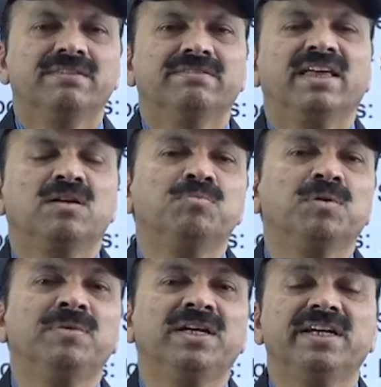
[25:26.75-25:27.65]
they are
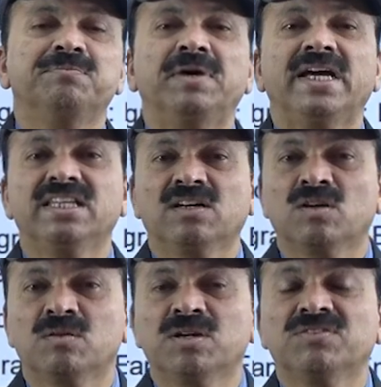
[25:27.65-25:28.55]
implemented by the
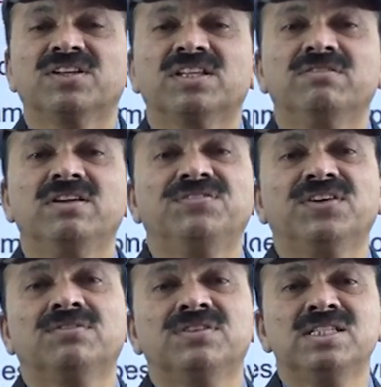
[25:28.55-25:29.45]
government for the welfare
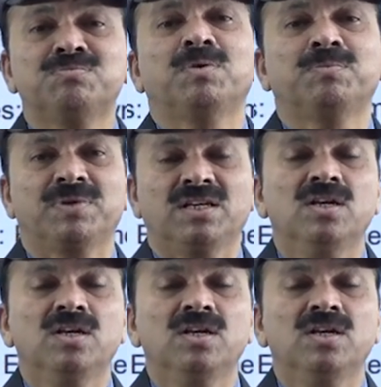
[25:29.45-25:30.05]
of these people